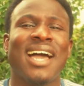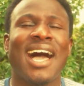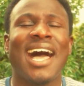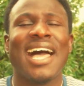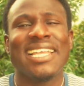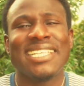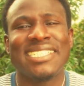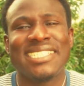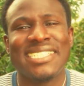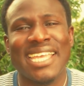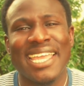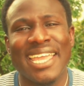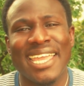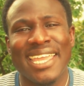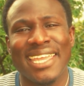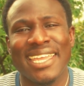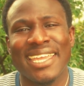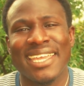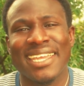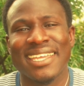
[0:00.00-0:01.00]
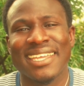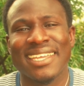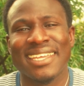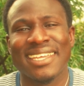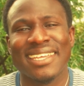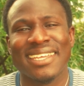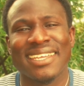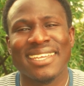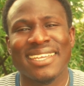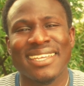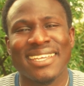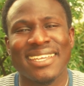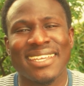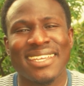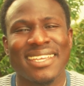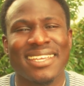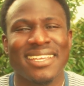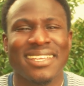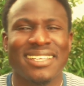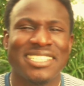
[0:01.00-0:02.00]
I say
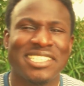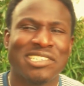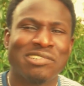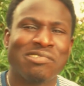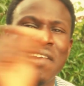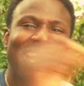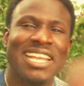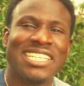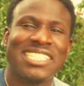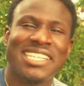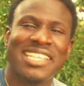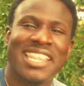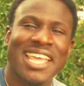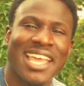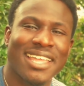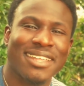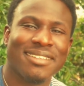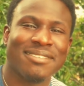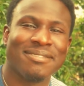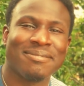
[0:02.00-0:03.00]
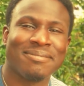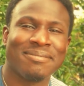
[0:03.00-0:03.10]
scratch that.